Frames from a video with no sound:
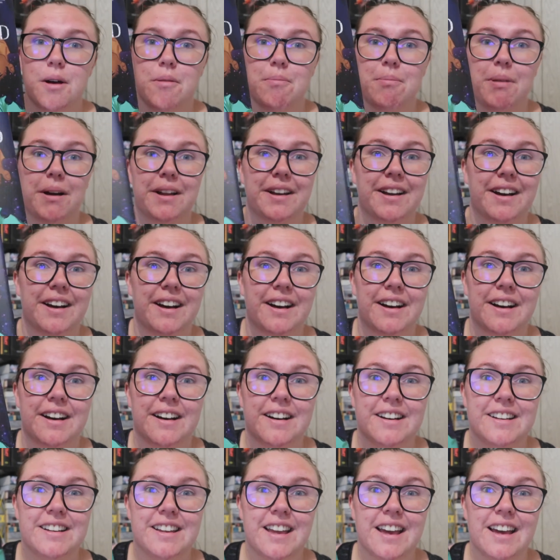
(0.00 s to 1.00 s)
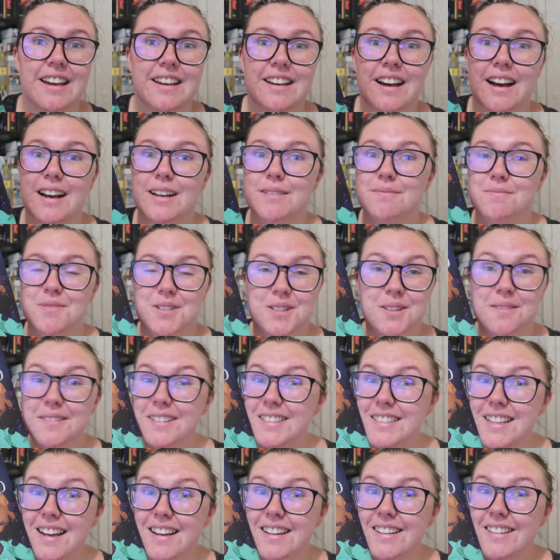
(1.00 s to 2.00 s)
but yeah, I'm so
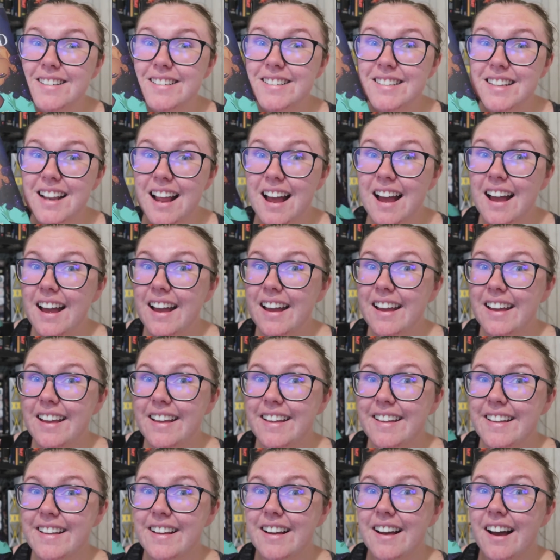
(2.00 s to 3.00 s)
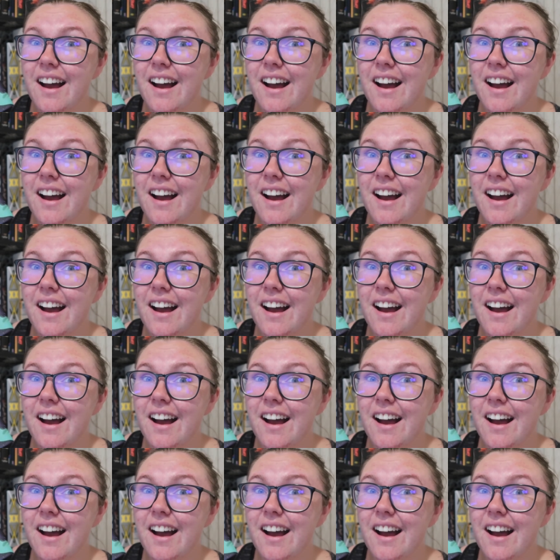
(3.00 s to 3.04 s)
excited. I